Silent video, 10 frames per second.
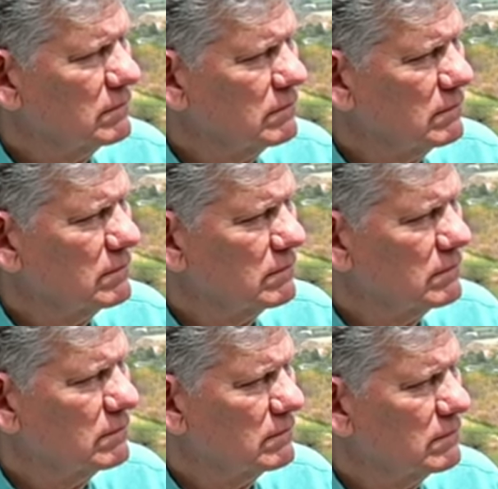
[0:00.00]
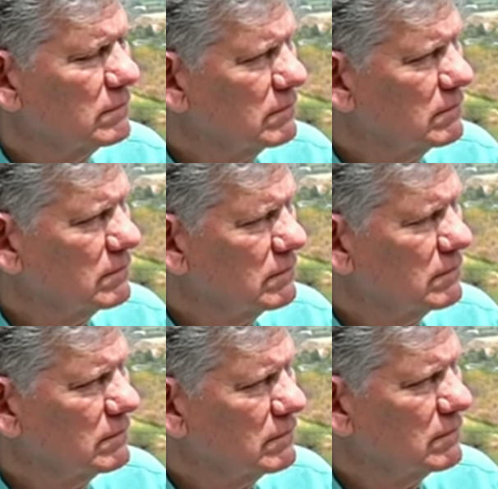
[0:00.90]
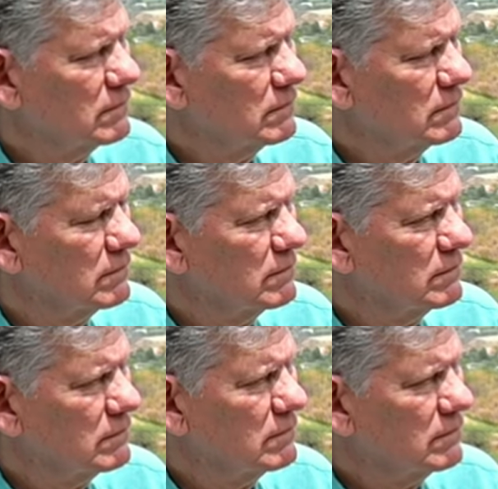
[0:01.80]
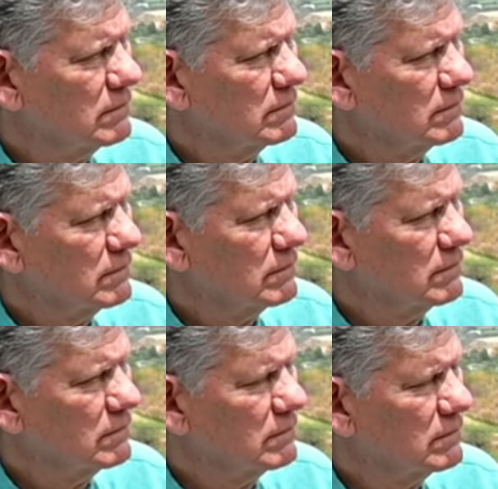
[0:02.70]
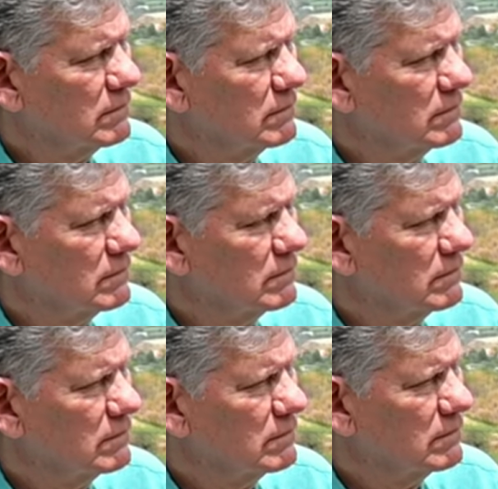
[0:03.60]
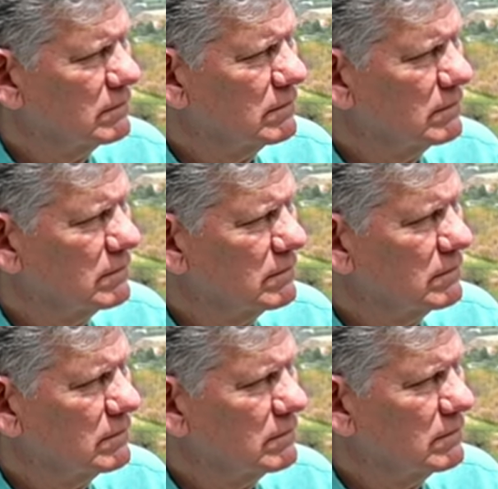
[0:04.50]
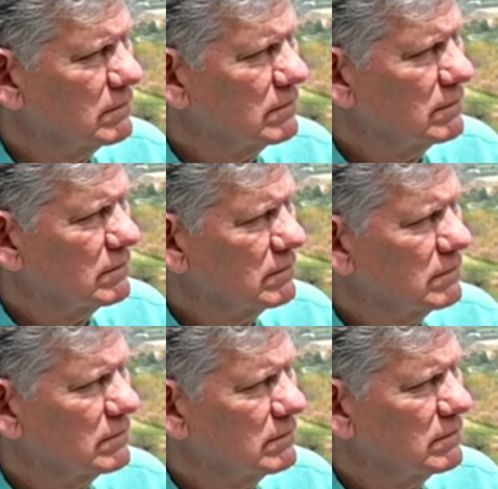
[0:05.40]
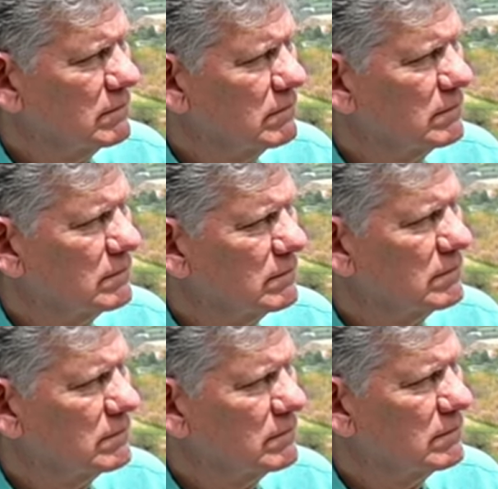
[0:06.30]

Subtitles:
(not speaking)